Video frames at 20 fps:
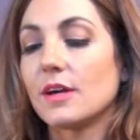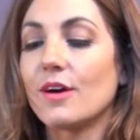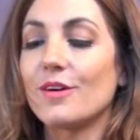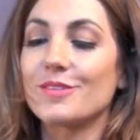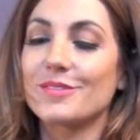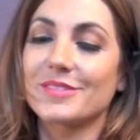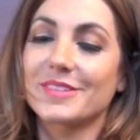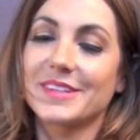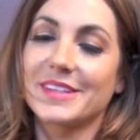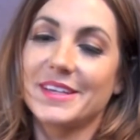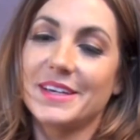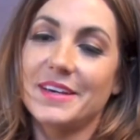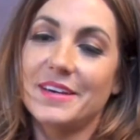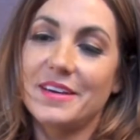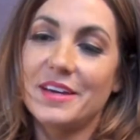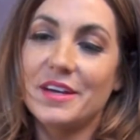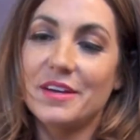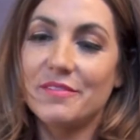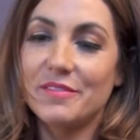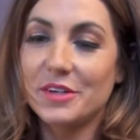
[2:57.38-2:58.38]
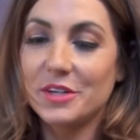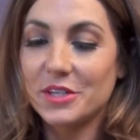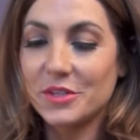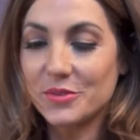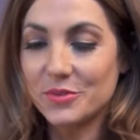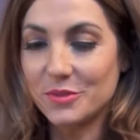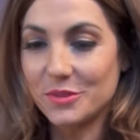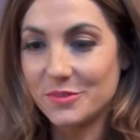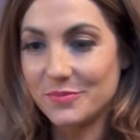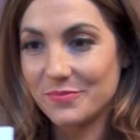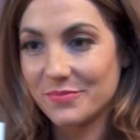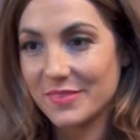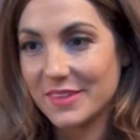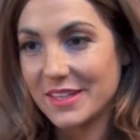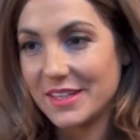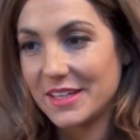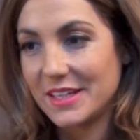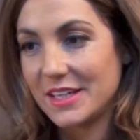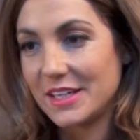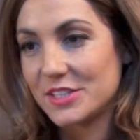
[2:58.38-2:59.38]
Oh, very cool.
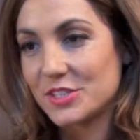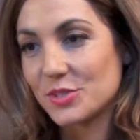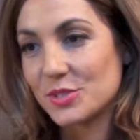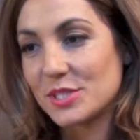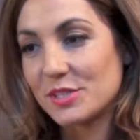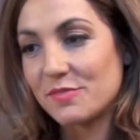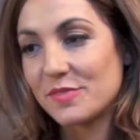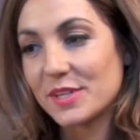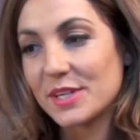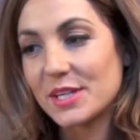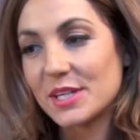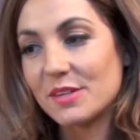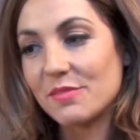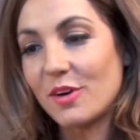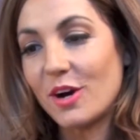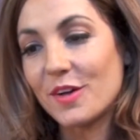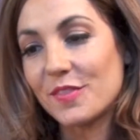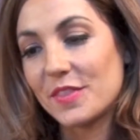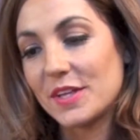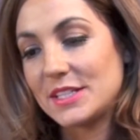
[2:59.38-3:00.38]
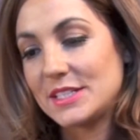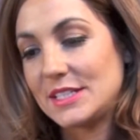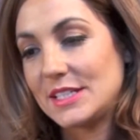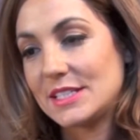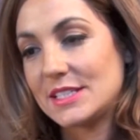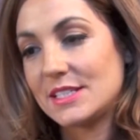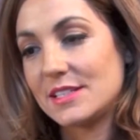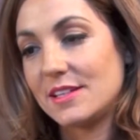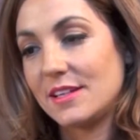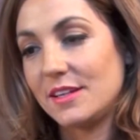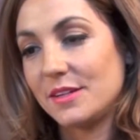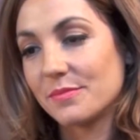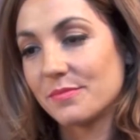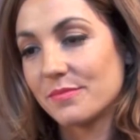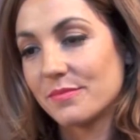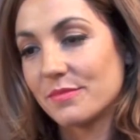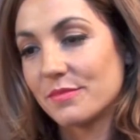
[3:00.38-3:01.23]
A certificate of authenticity